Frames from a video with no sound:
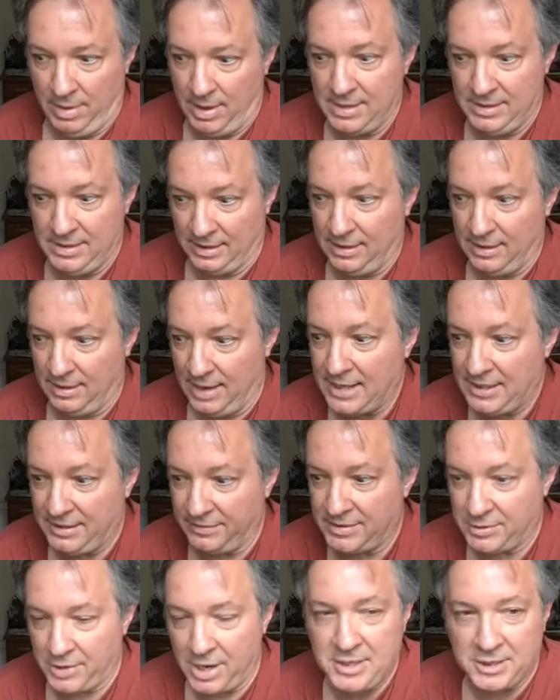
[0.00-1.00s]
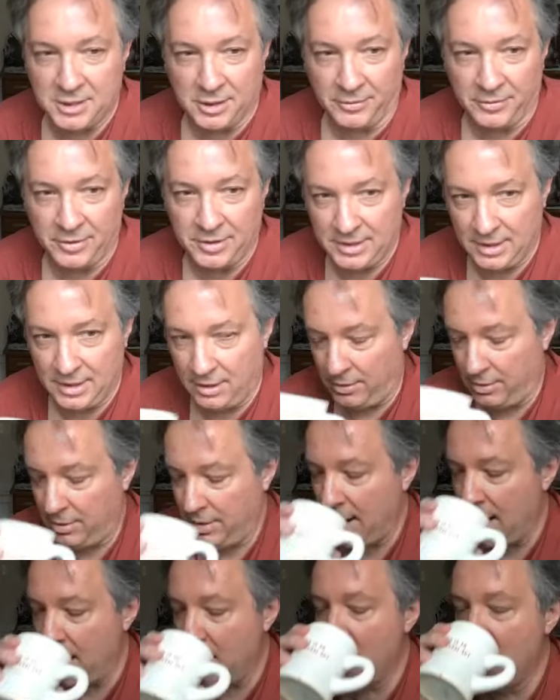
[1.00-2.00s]
And lots of straight children too.
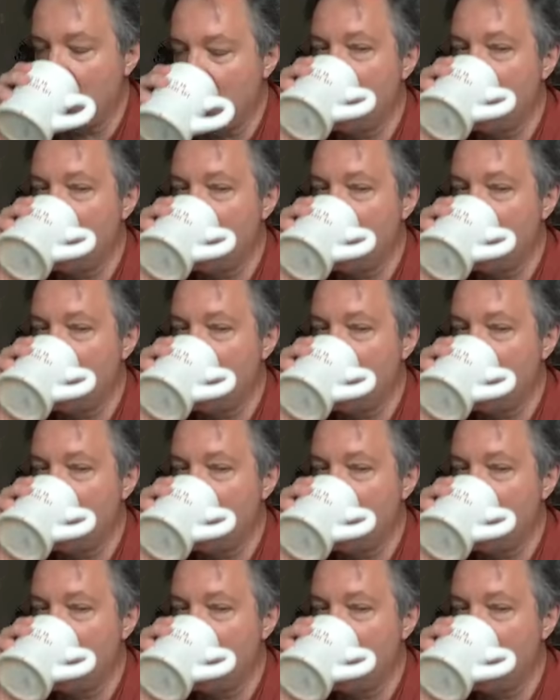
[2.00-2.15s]
Yeah.